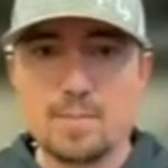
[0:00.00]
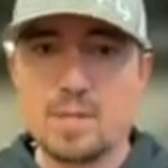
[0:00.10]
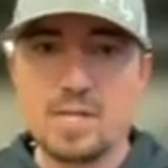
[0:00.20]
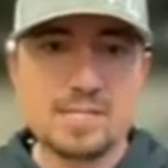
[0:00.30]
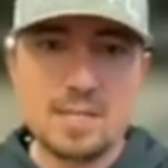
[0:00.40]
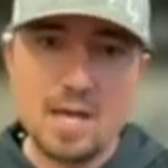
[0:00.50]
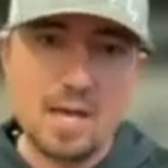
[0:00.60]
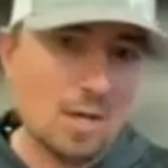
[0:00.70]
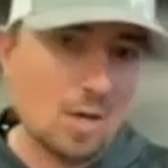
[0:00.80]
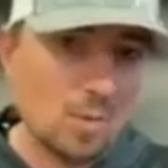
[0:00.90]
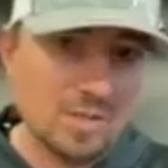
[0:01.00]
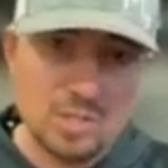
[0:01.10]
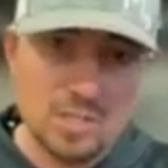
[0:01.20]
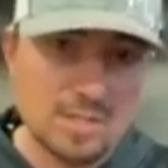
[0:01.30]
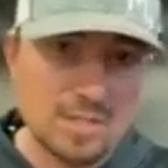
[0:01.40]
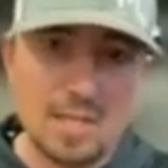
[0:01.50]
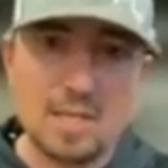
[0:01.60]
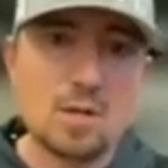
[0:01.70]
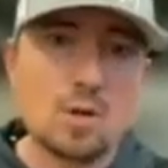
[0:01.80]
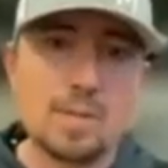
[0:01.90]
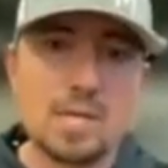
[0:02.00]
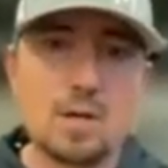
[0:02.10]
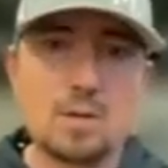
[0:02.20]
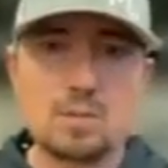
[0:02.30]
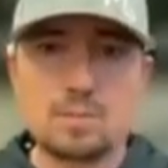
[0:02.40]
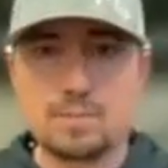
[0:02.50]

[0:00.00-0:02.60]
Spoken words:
But it's not always just the end all be all.